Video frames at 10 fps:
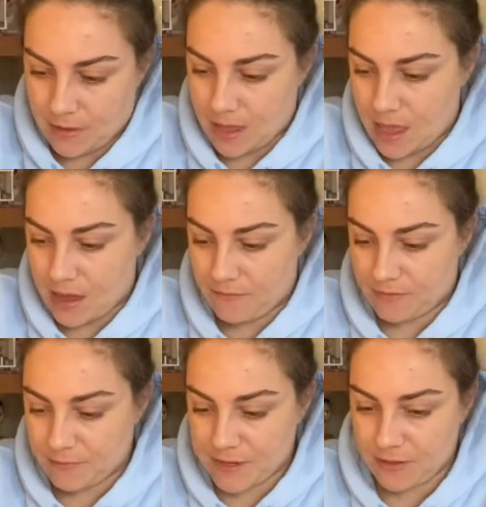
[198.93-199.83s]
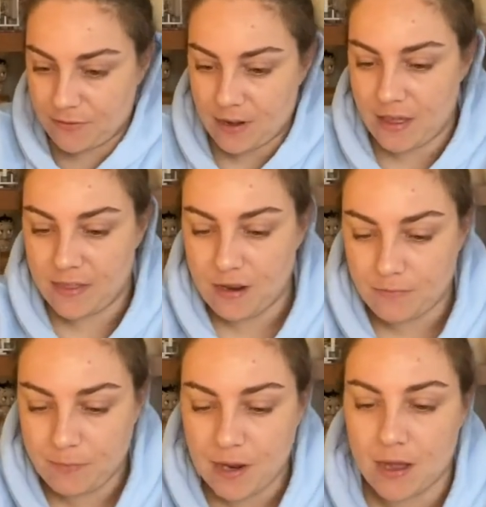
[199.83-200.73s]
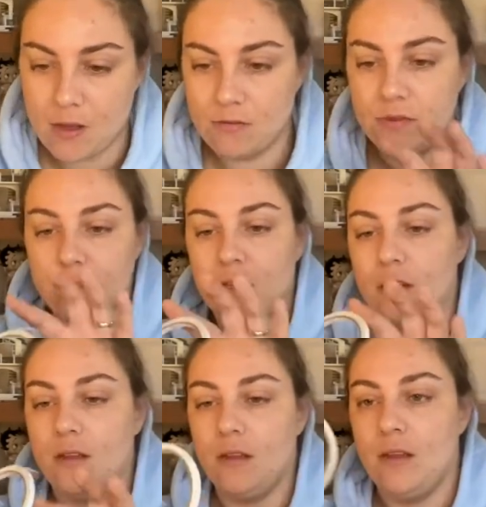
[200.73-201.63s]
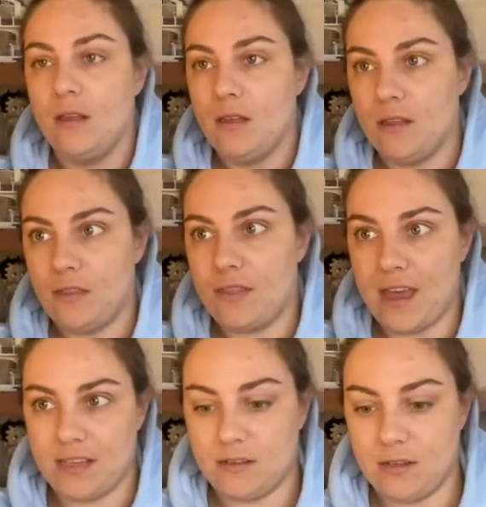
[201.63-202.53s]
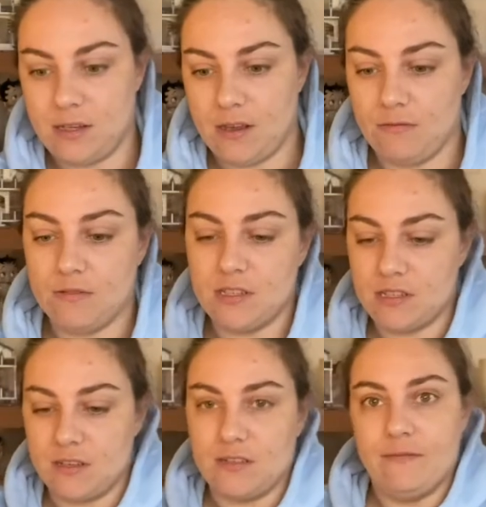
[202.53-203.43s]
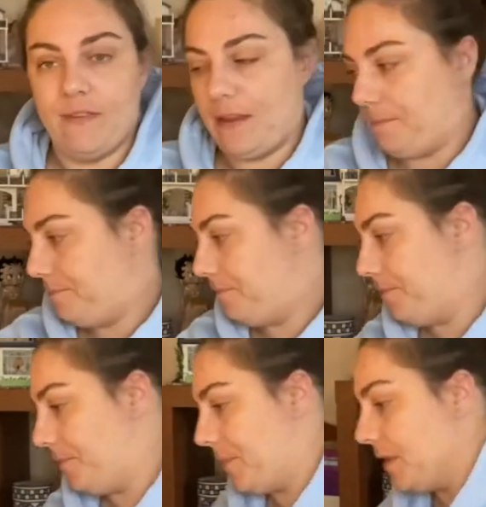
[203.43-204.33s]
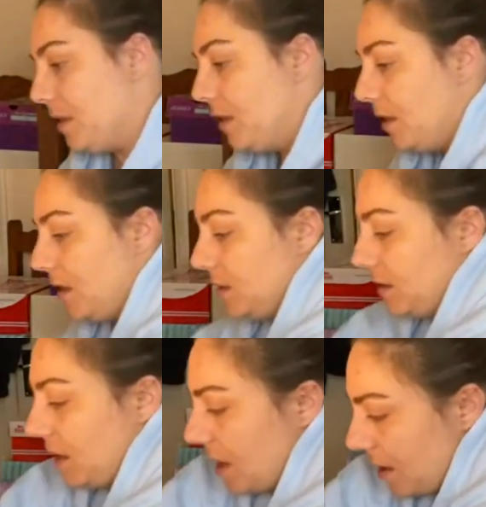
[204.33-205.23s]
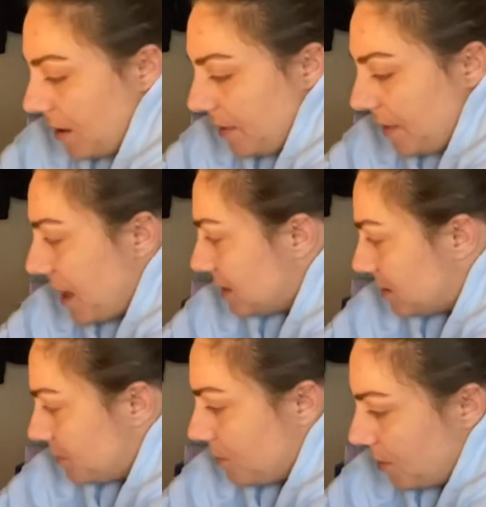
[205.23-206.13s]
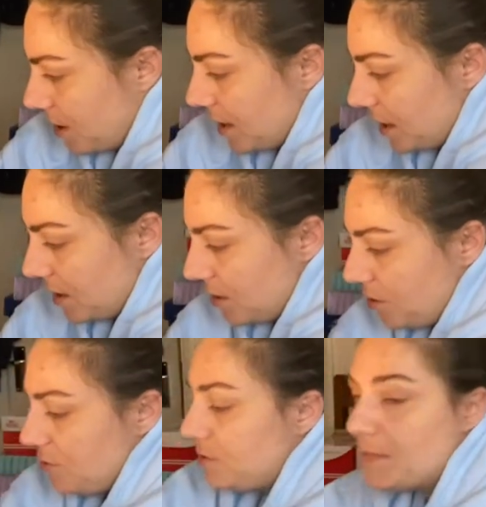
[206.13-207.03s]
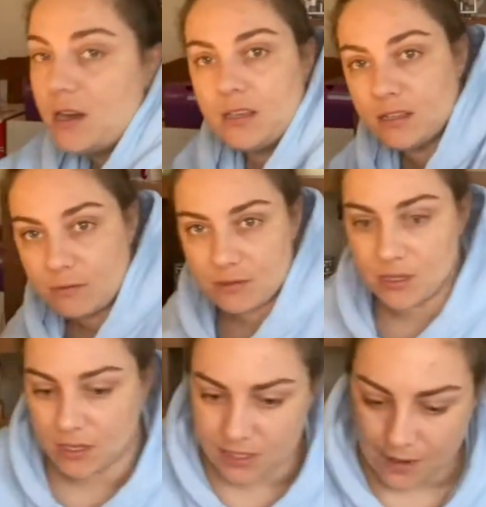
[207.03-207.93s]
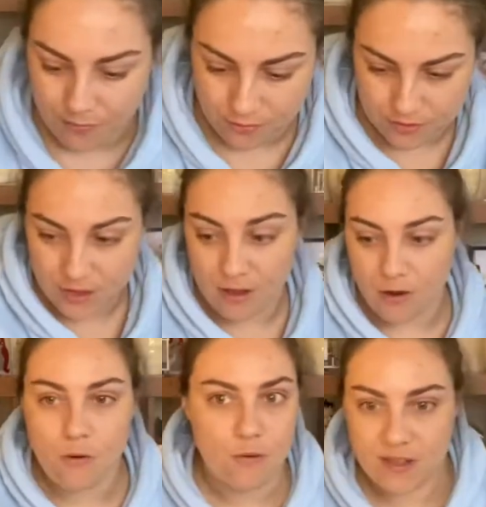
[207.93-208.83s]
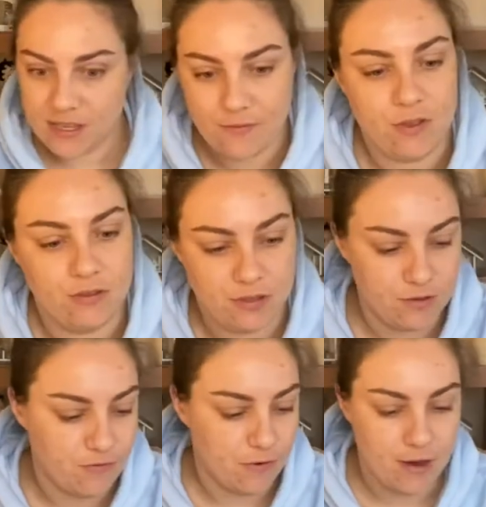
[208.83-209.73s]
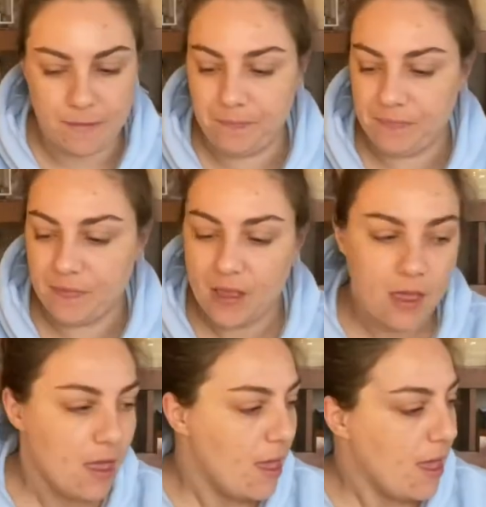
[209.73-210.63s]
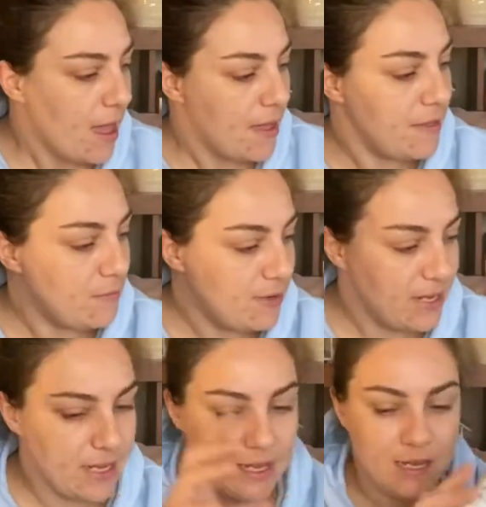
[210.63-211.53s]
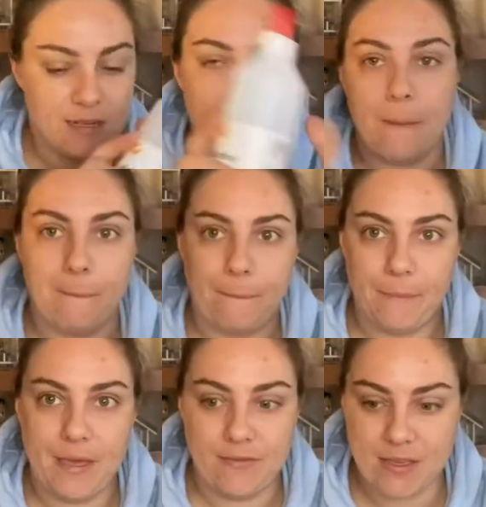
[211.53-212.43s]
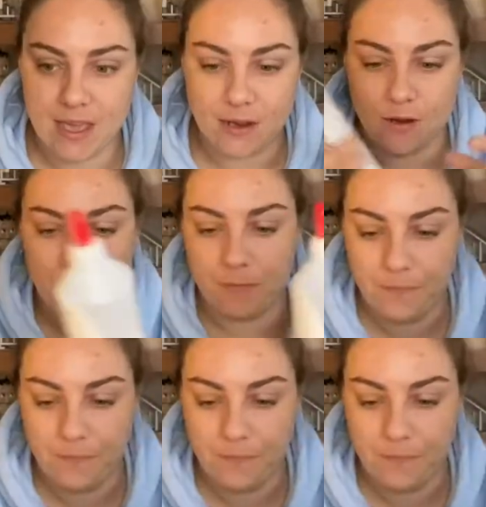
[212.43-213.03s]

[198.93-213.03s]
Um, especially for like the little pillows, that is ideal because it's nice and thin. So yeah, that's what I use my double-sided tape for, so I always have uses for it. And then we need PVA glue.